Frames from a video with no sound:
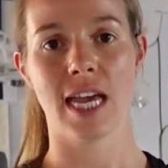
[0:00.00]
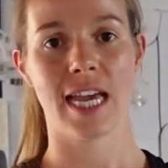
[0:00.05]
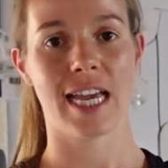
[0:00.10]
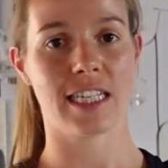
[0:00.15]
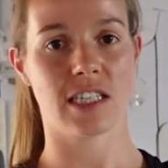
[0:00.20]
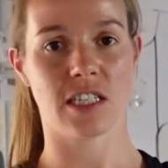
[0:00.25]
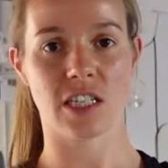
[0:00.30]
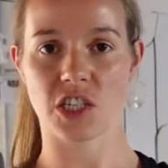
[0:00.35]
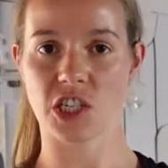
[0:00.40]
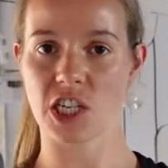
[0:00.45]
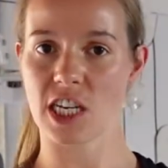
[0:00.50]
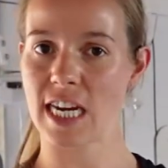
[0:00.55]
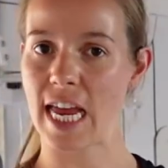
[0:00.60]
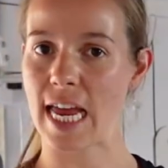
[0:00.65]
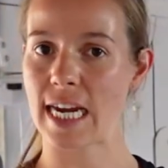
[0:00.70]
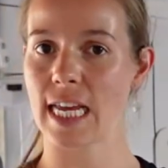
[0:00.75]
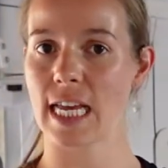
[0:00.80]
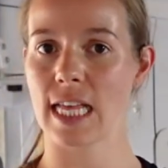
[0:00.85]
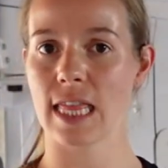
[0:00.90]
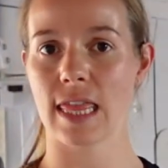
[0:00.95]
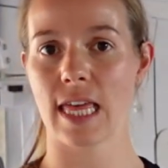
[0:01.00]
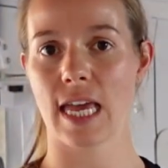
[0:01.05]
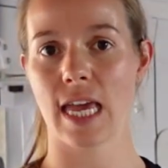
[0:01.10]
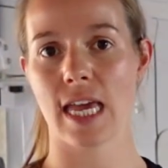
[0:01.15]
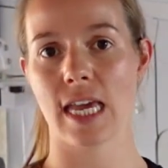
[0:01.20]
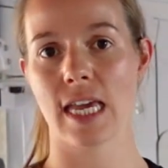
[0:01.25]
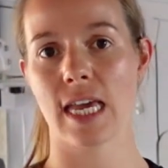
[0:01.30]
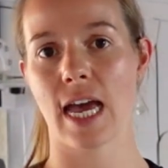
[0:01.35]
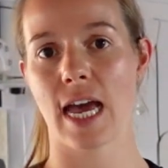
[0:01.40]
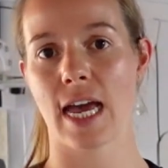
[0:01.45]
it's a genetic
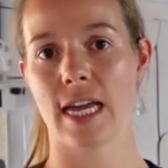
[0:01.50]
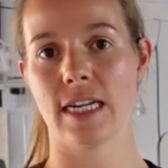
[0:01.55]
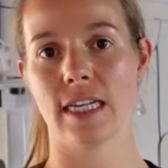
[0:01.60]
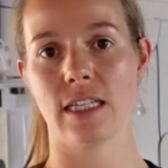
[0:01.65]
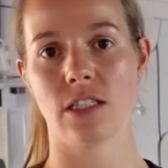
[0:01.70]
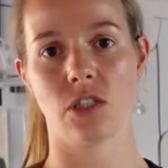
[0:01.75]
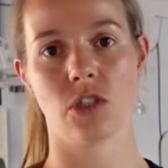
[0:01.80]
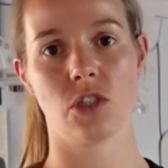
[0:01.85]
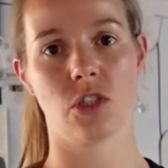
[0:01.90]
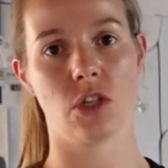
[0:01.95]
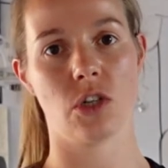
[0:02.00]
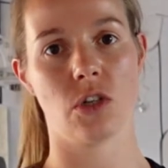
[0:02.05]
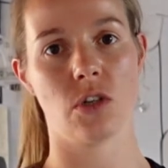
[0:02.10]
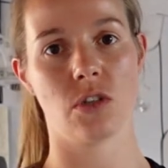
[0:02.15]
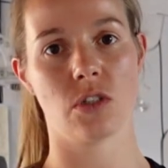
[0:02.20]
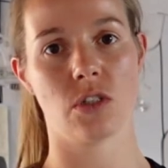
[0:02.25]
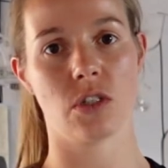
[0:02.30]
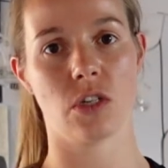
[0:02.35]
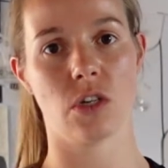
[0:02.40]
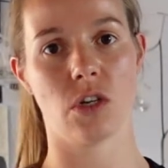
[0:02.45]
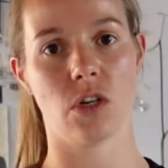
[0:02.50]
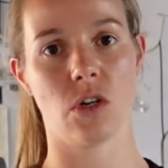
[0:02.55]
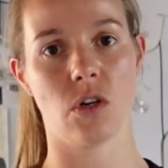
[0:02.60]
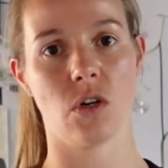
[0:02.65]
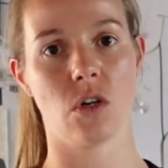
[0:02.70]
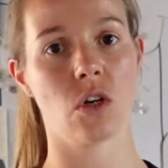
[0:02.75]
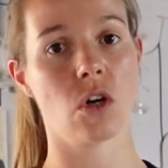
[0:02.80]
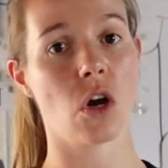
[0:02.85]
thing, and it's due to